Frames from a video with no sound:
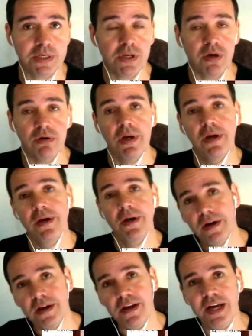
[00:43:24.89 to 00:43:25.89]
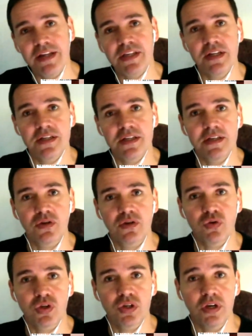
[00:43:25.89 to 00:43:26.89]
So in that sense, it's
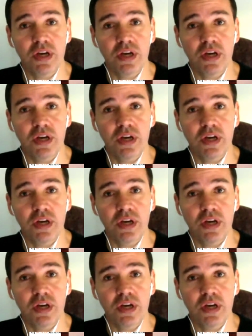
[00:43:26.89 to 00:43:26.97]
good to